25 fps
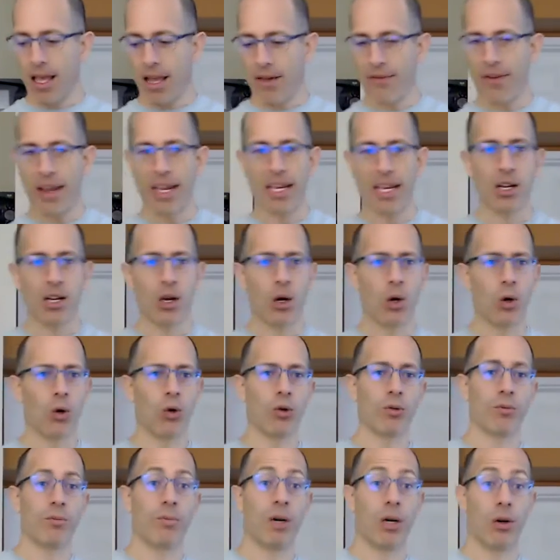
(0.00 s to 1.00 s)
I invite you to
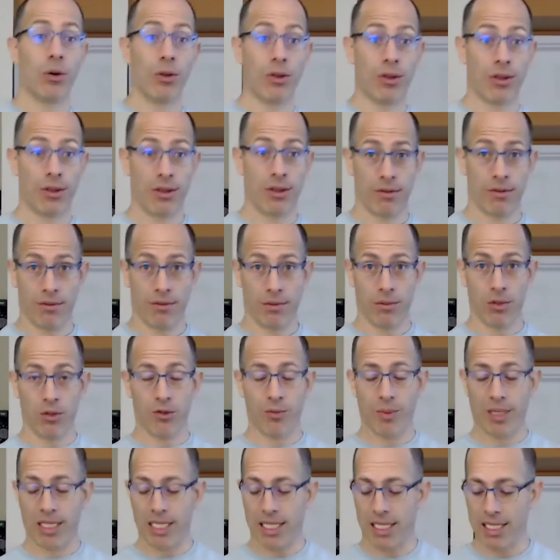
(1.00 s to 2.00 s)
hold both
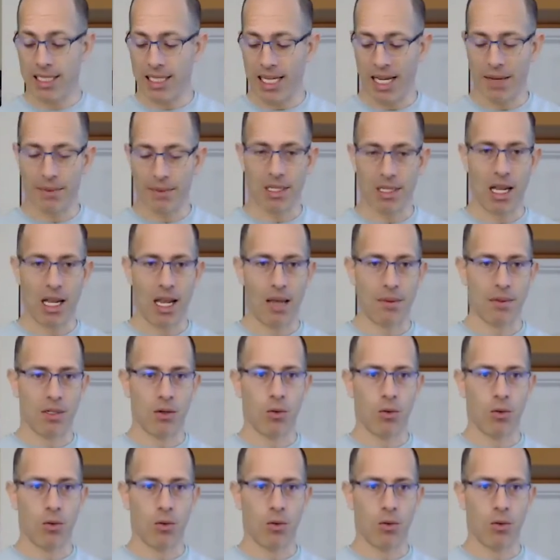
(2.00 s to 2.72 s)
movements at the same time.